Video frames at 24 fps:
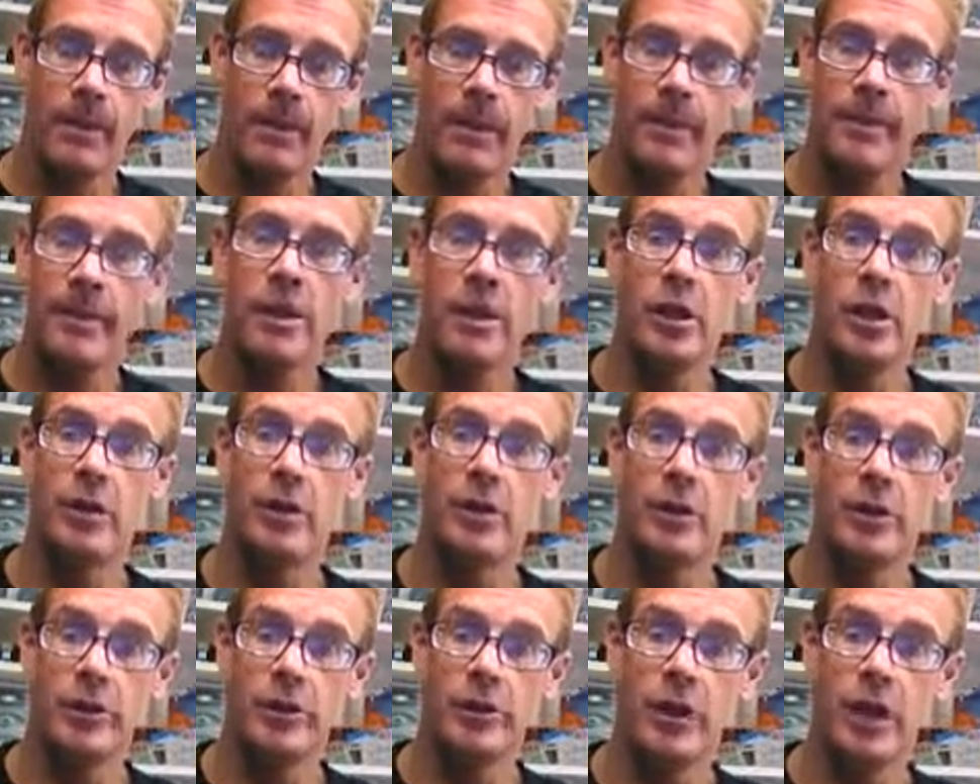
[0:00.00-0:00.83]
Let me
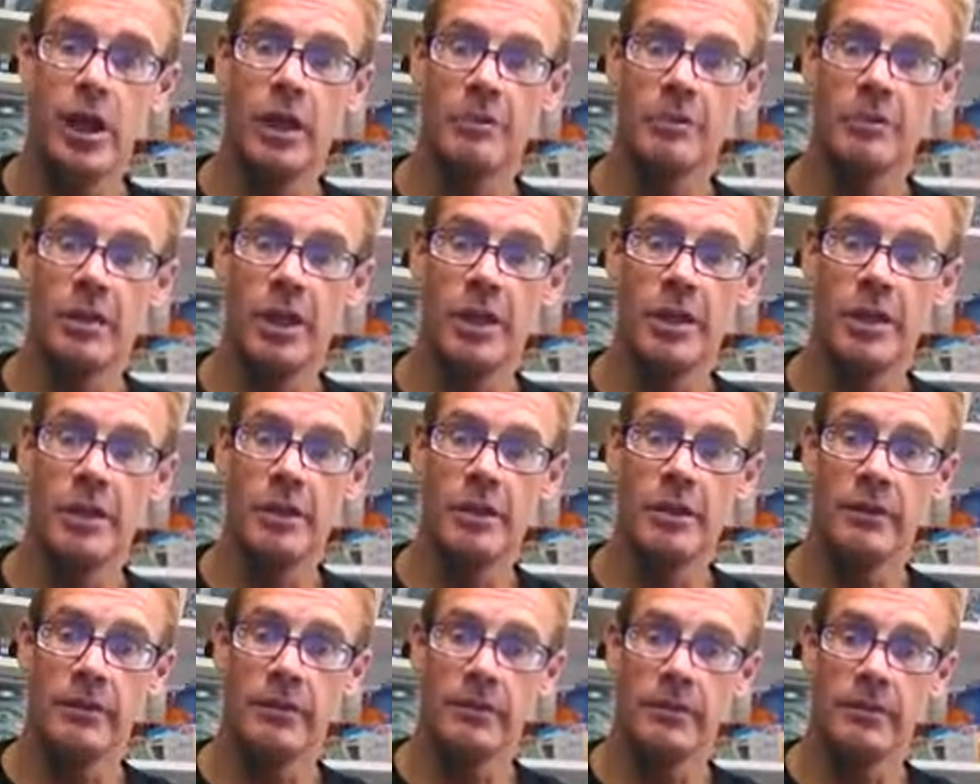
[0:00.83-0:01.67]
know when you're done,
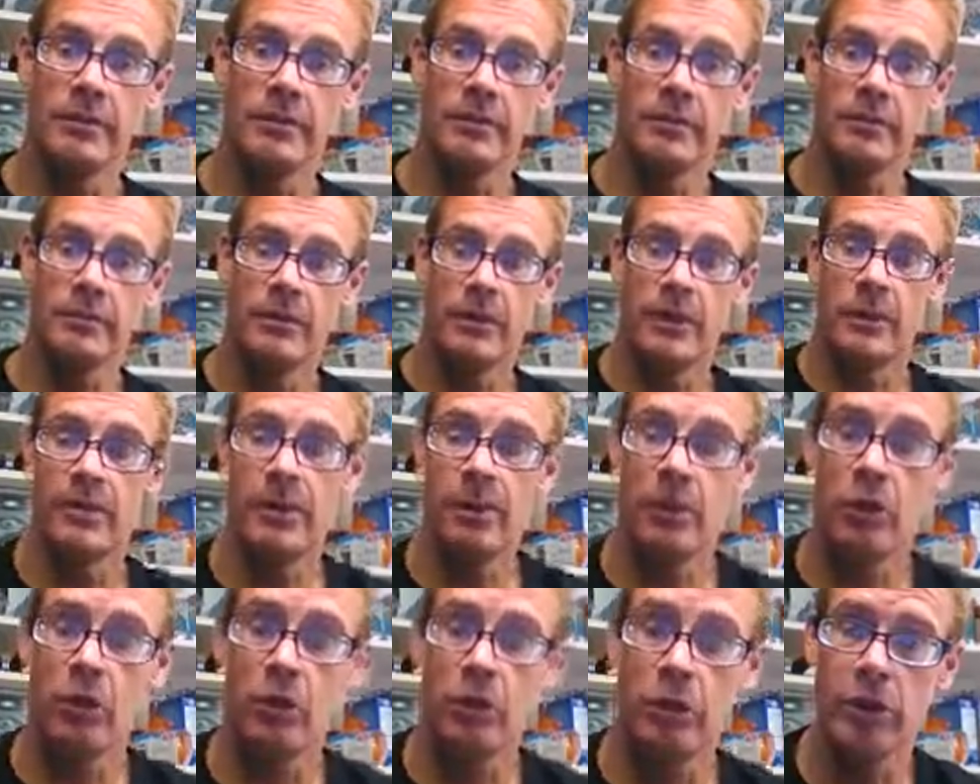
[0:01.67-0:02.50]
buddy. Let
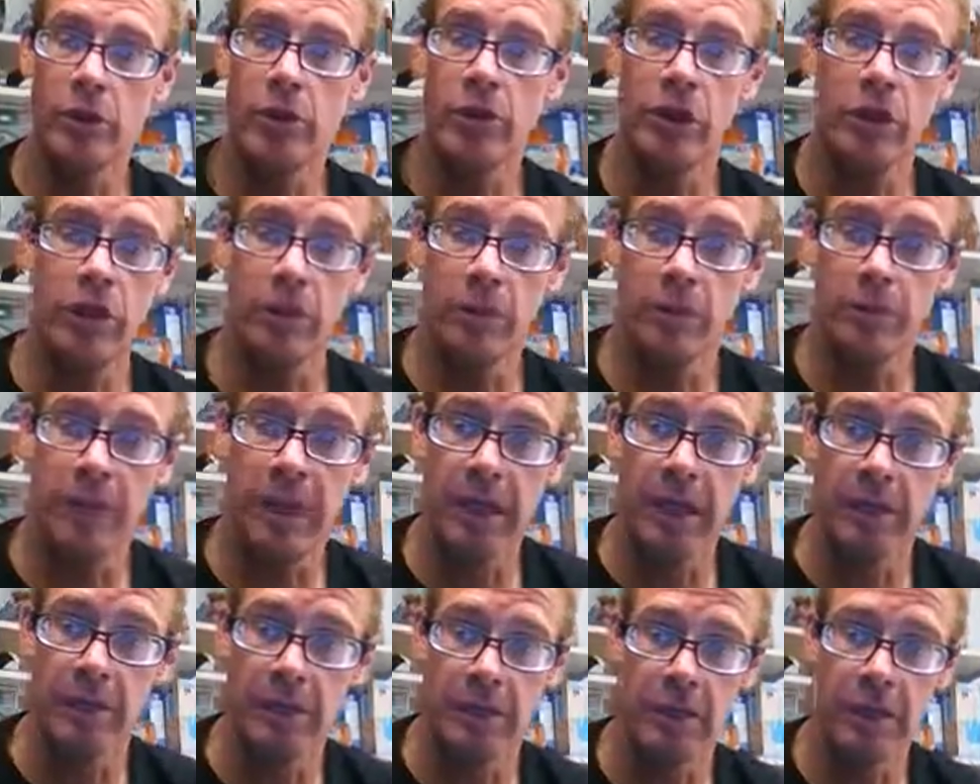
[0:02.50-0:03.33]
me know when you take your
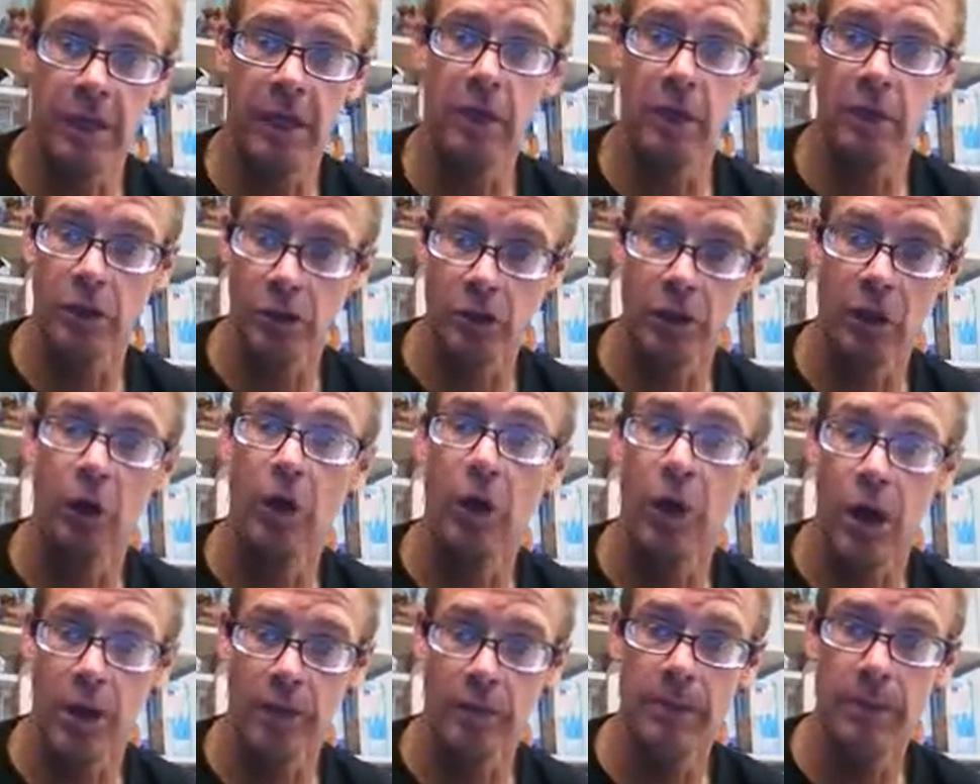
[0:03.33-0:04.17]
pages down and
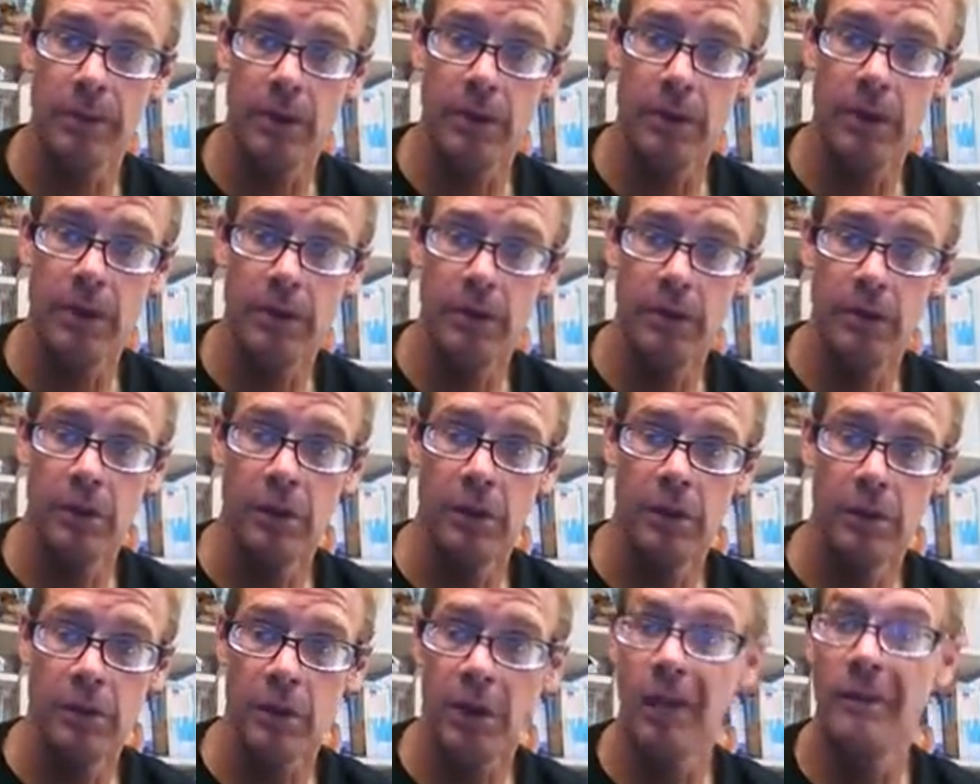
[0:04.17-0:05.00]
grow up.
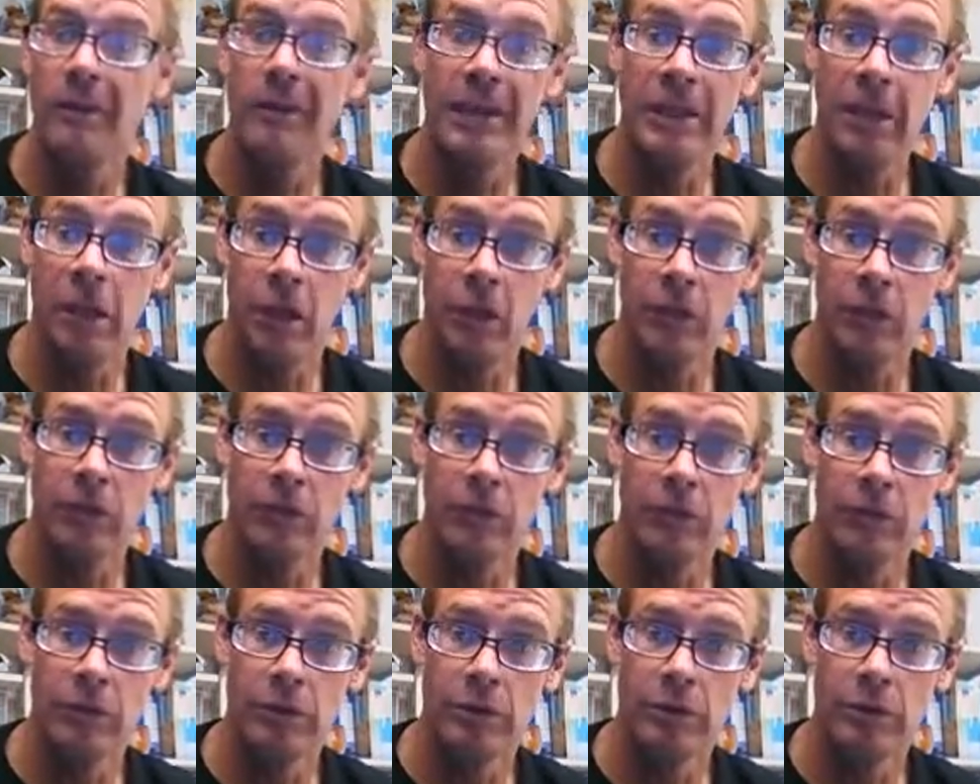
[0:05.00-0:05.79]
Let me know.